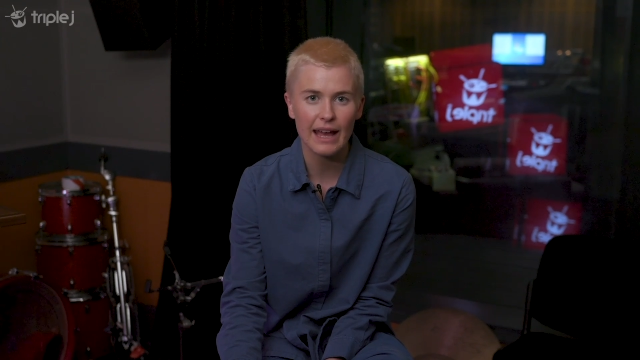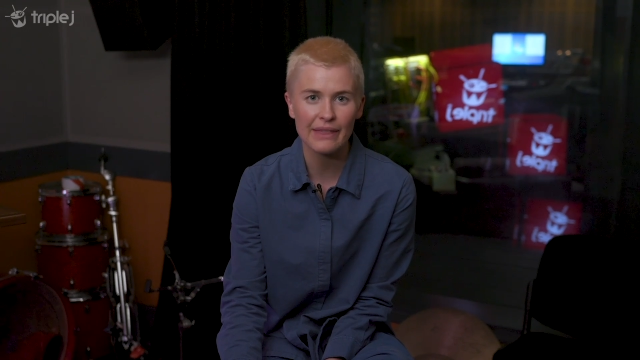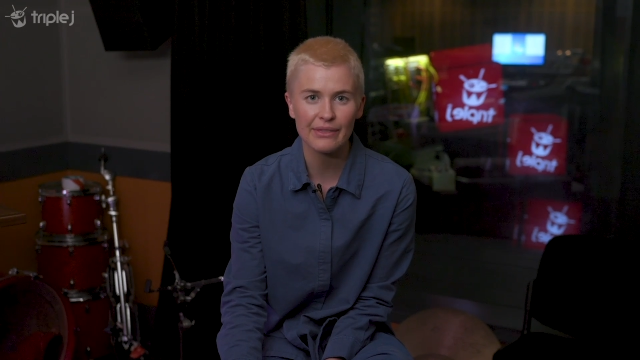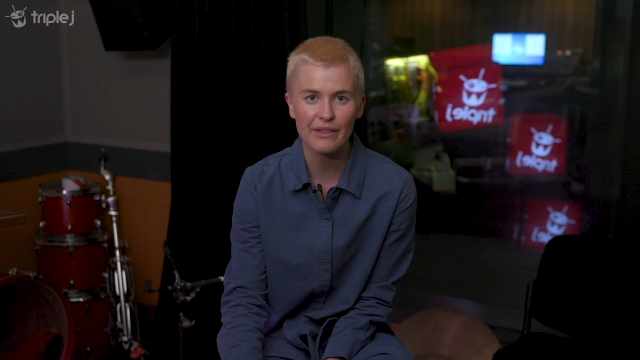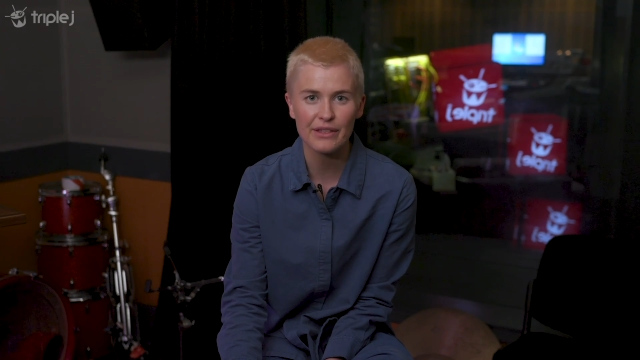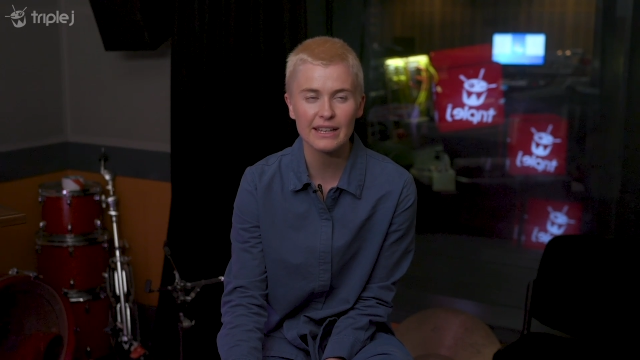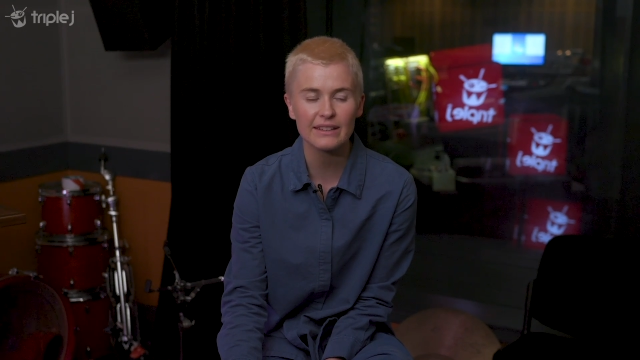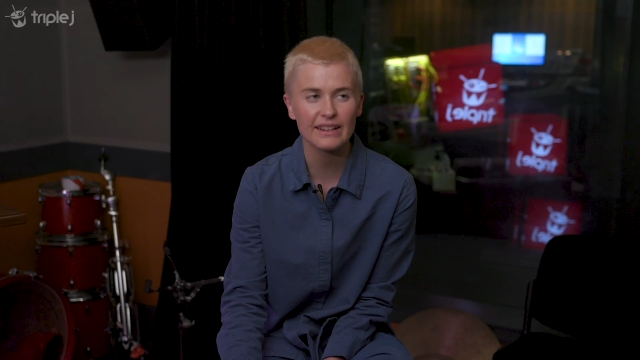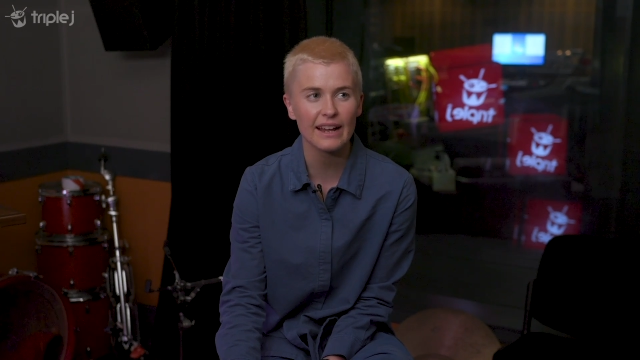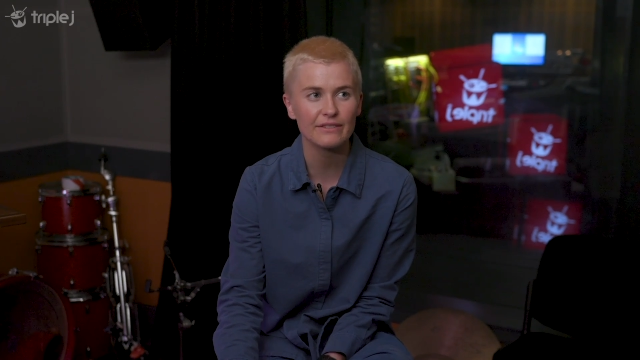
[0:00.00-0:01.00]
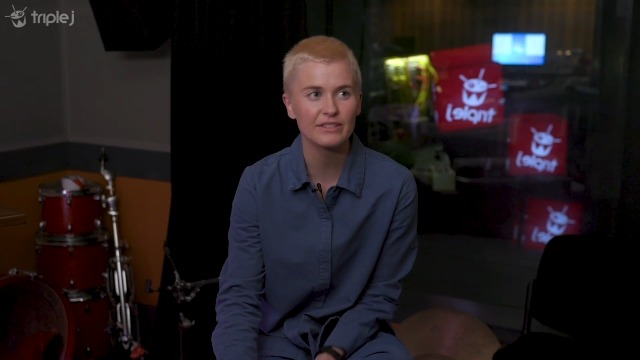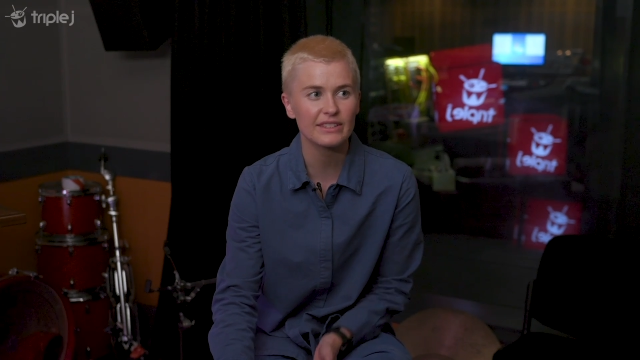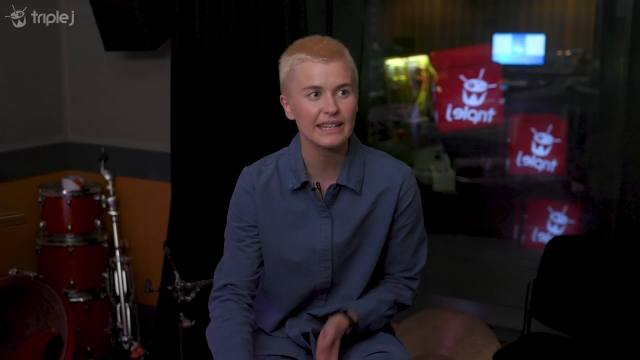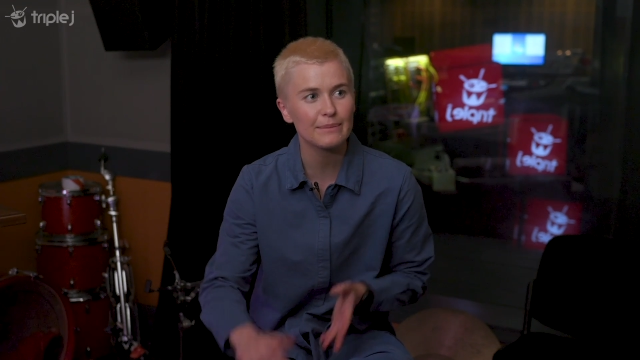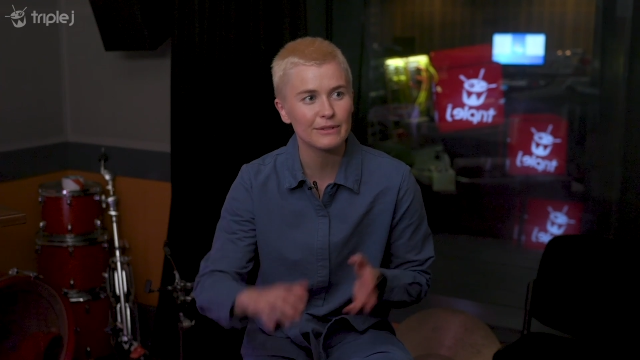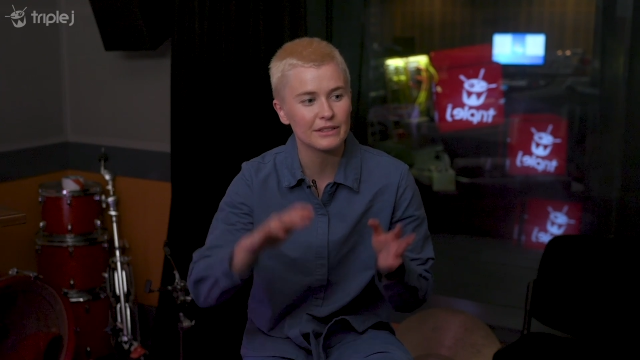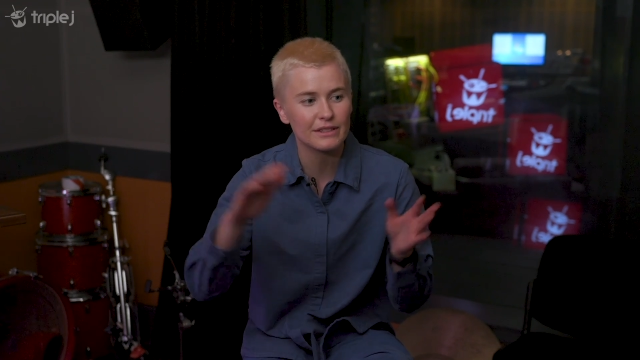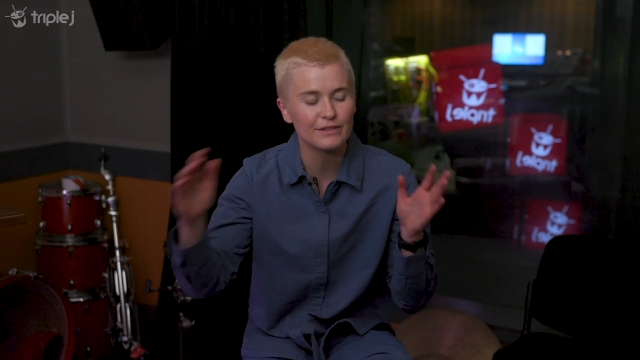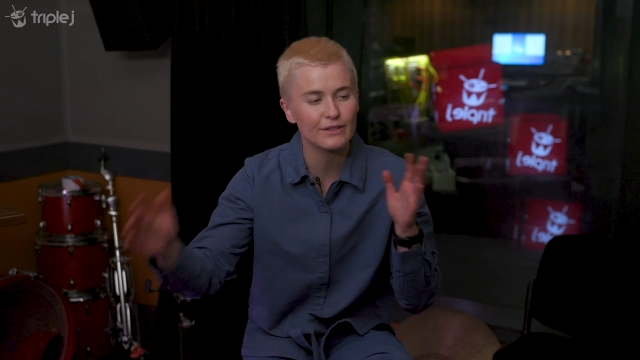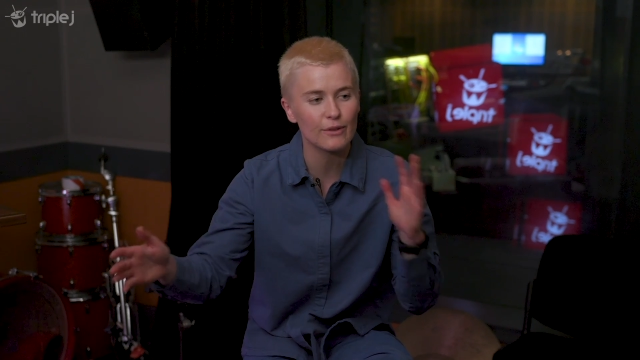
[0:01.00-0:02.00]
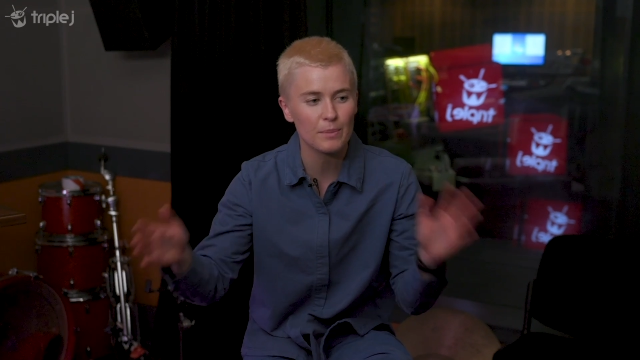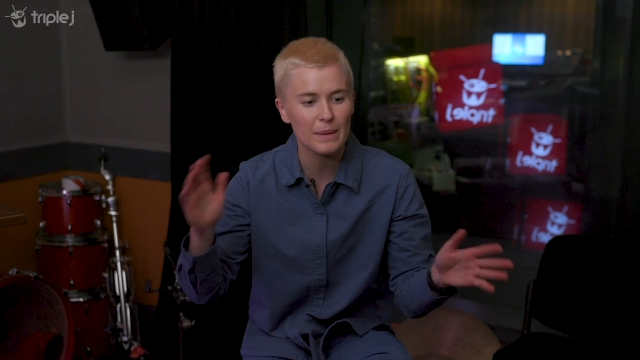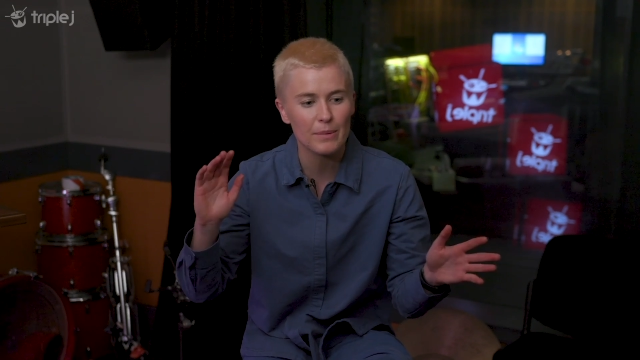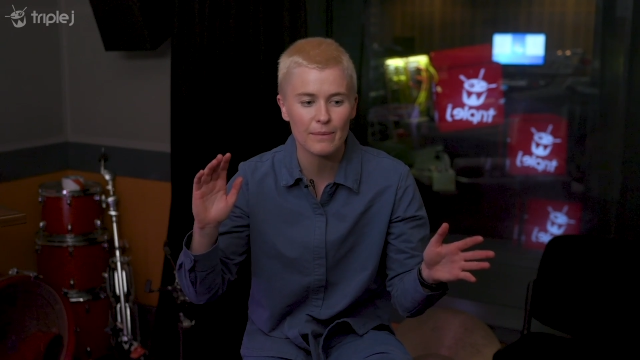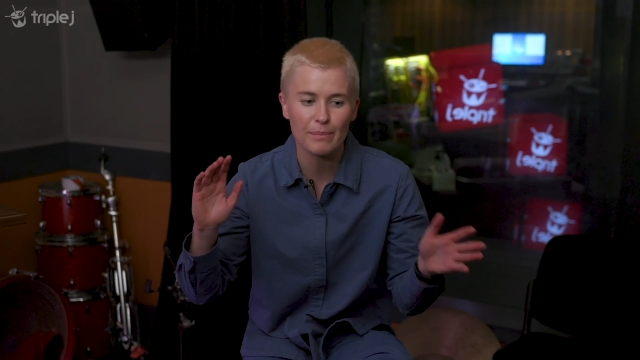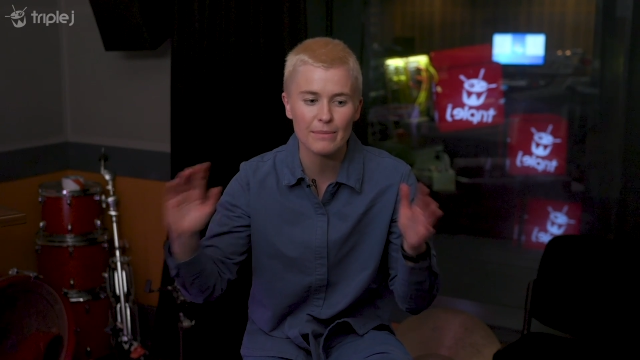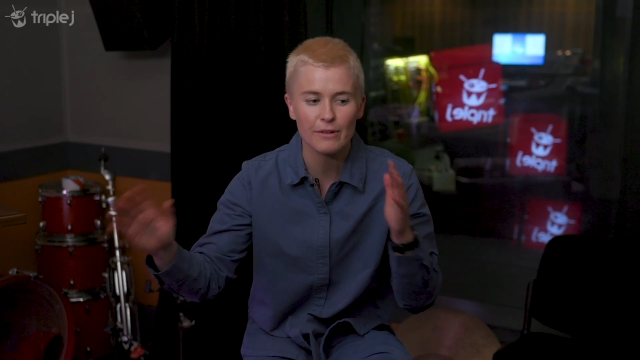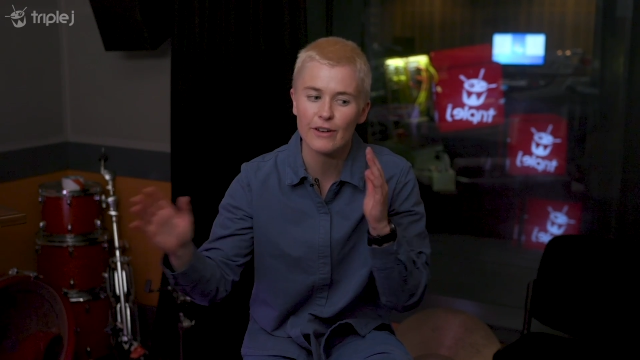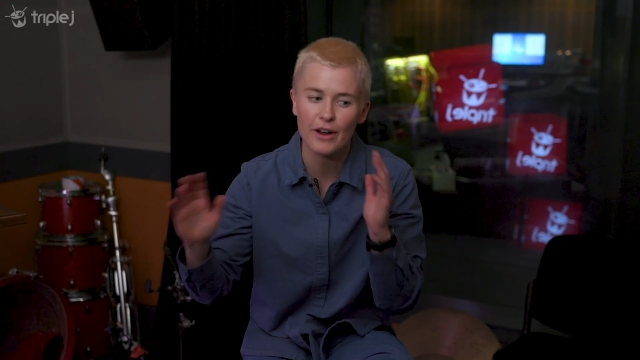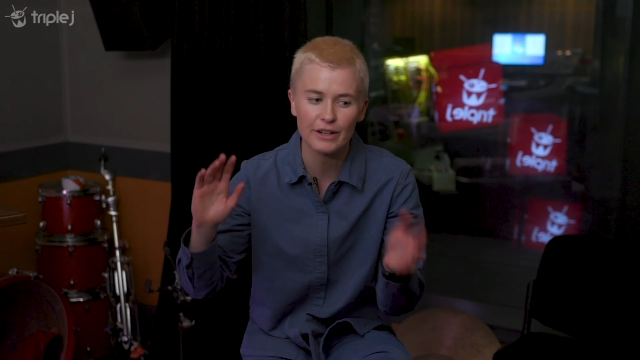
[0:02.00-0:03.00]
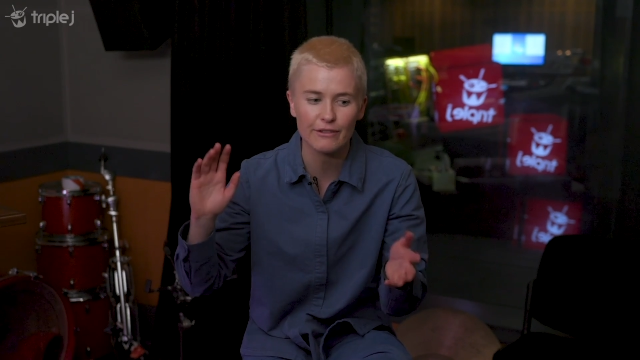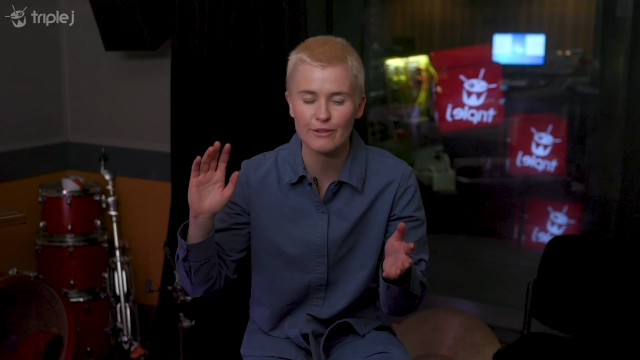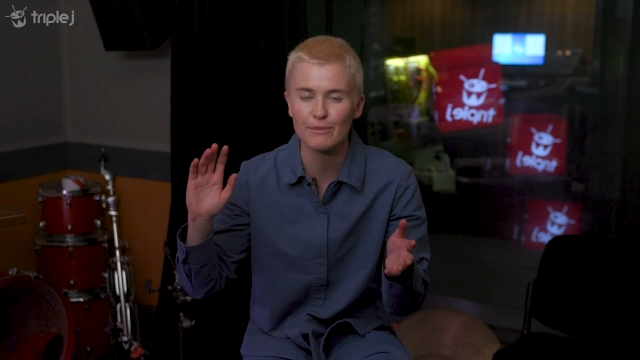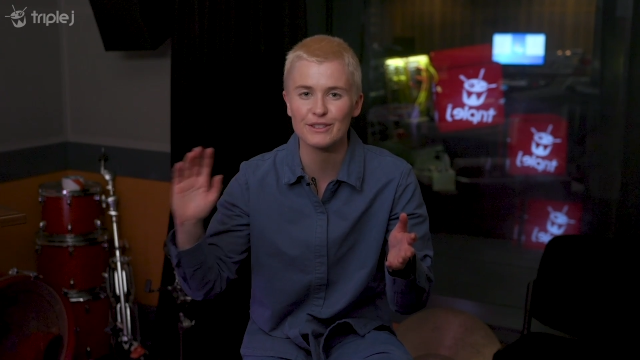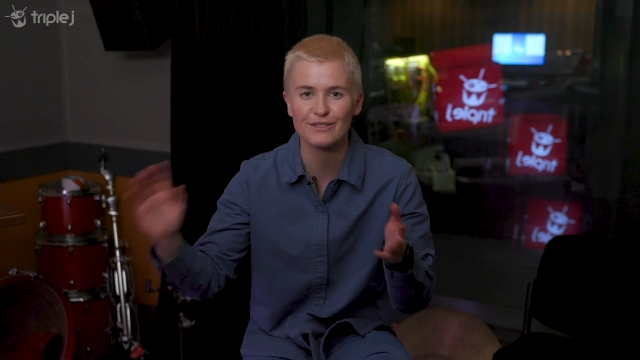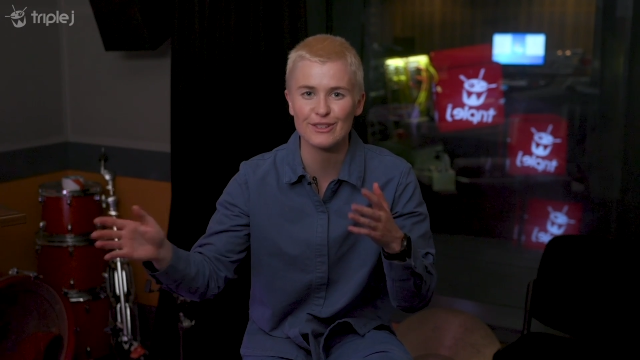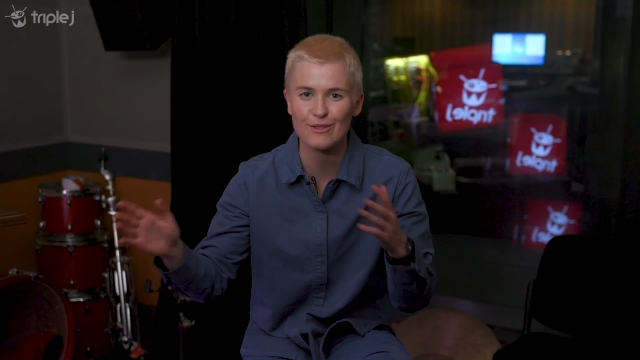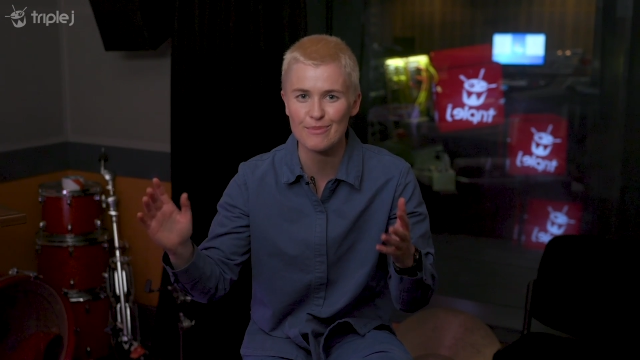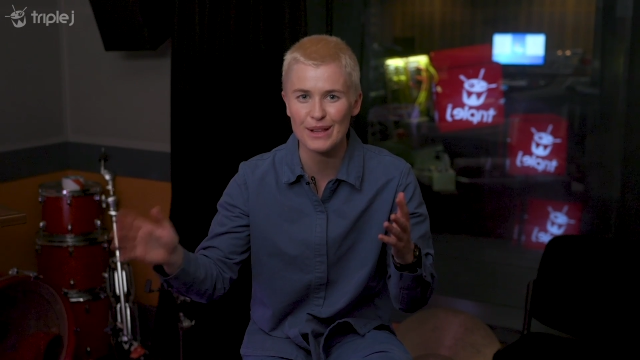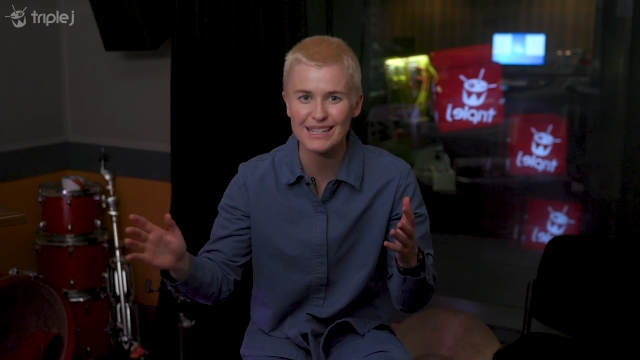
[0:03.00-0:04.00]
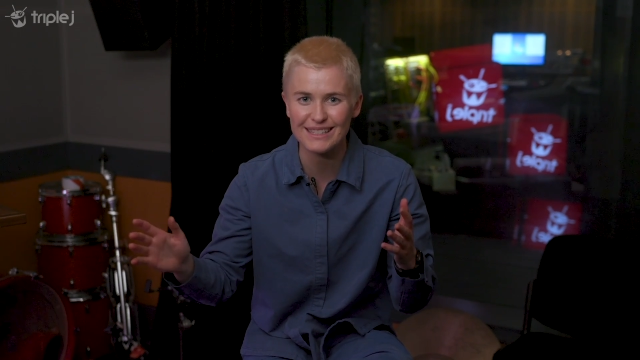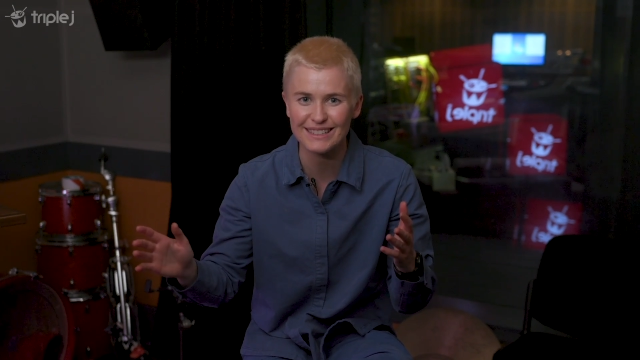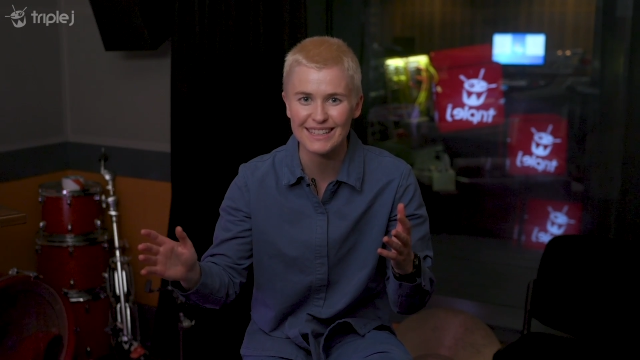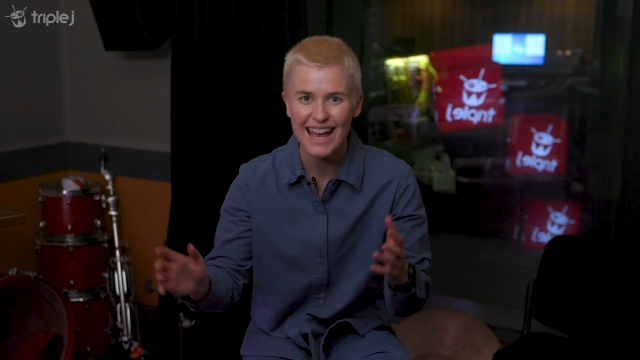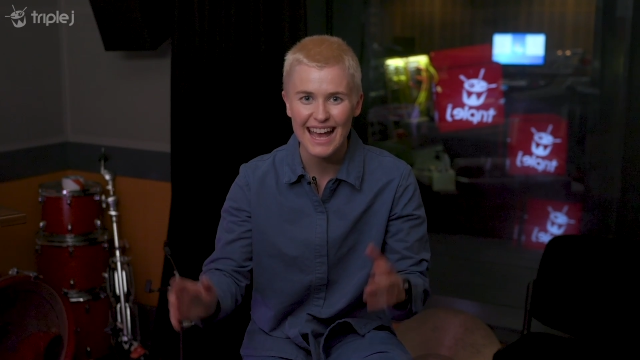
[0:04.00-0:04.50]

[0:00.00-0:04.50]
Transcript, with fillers: And I think it's kind of skipped lots of different people and people have heard it from lots of different places.